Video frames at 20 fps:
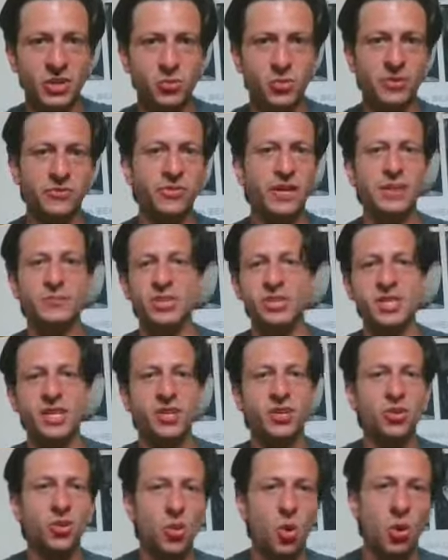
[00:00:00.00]
a twin flame, just
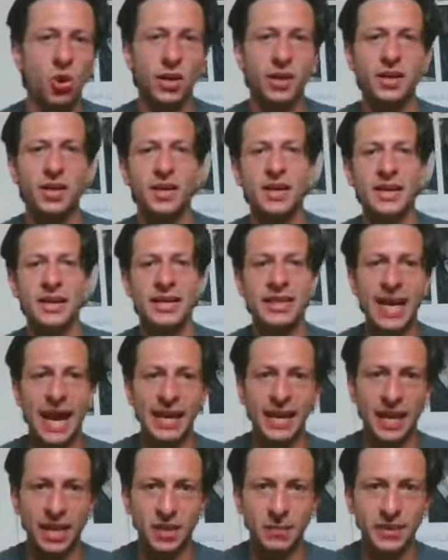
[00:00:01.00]
ignore
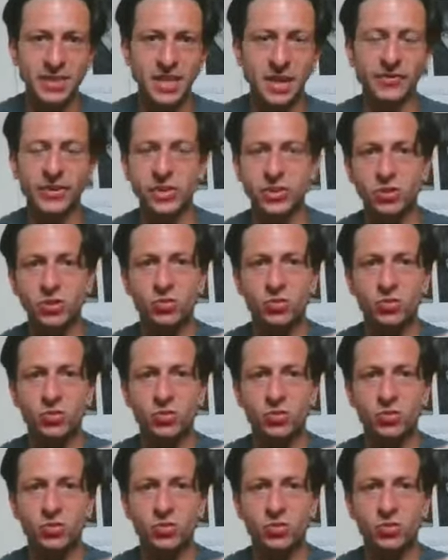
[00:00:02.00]
that element of it.